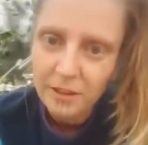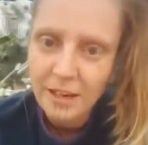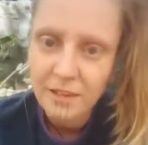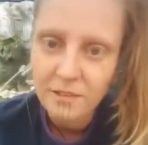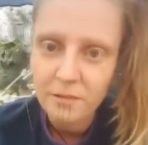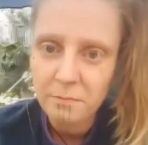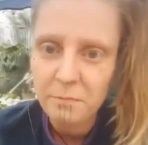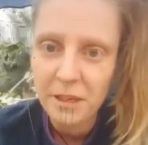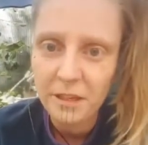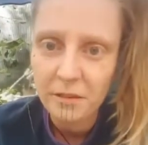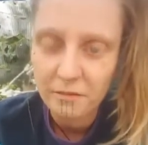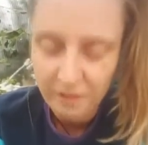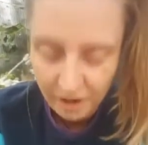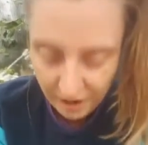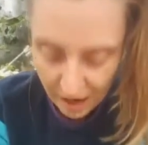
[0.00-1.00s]
That's
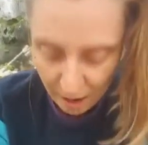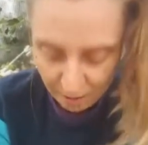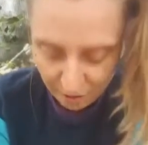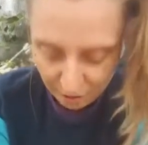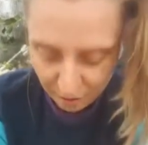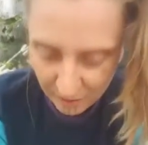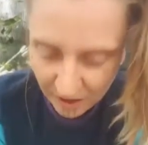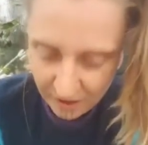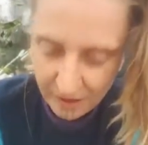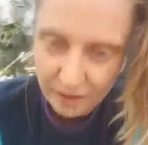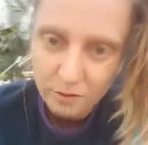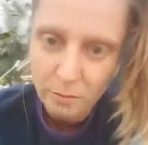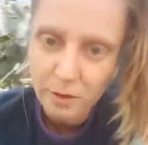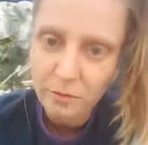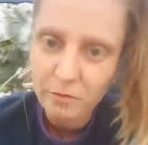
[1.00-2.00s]
been very helpful for me, and
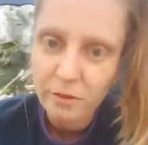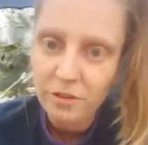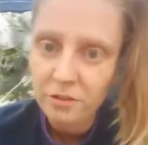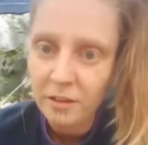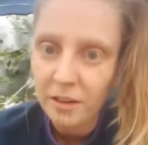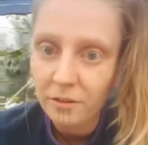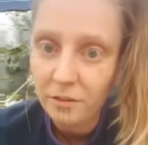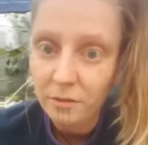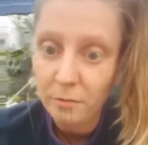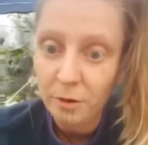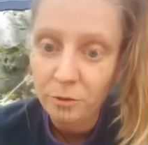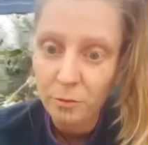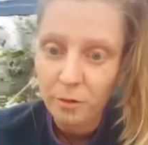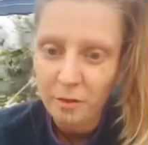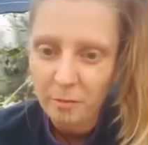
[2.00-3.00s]
that's what resonates the
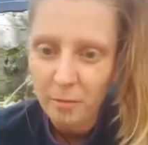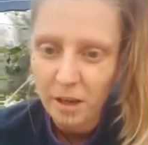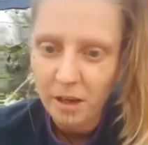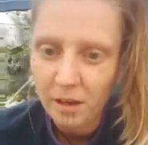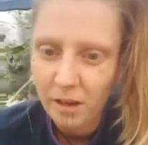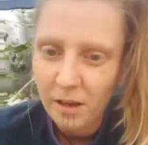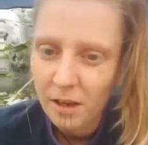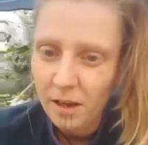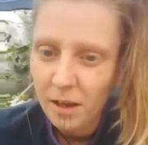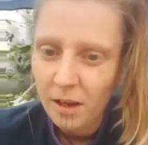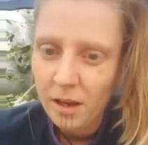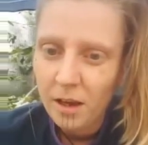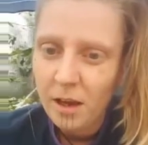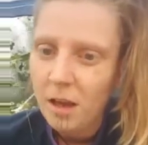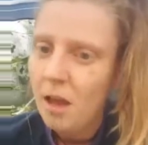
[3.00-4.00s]
most with me.
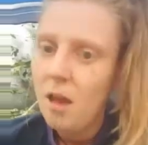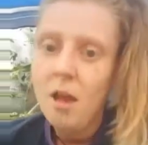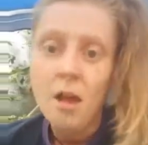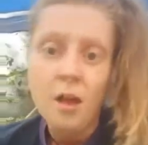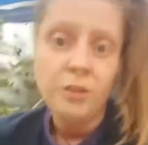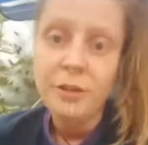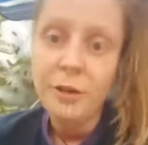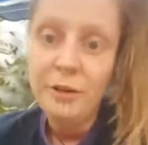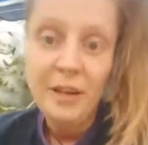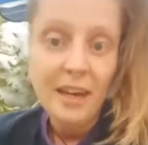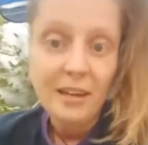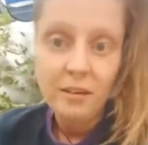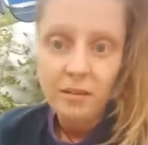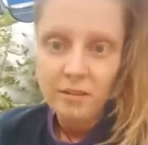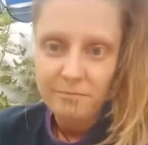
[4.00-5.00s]
So
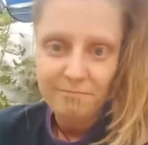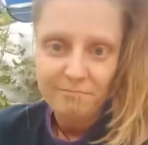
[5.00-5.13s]
yeah,